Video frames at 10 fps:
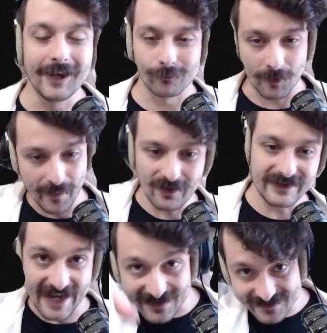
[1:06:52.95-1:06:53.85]
remote
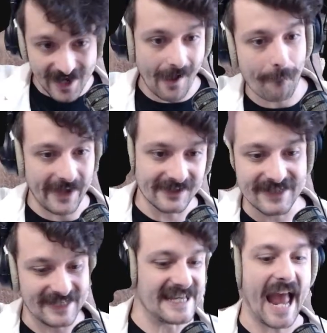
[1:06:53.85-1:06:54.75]
desktop
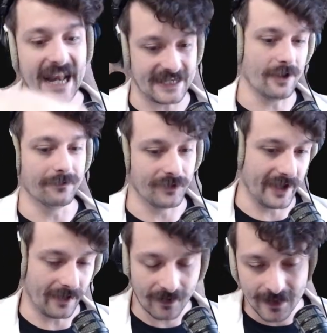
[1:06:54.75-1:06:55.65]
into Daddy over
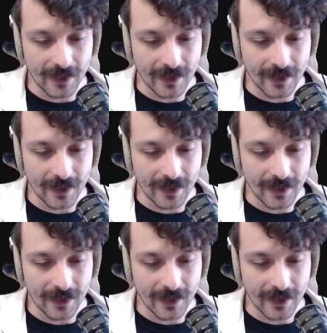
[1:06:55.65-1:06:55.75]
there,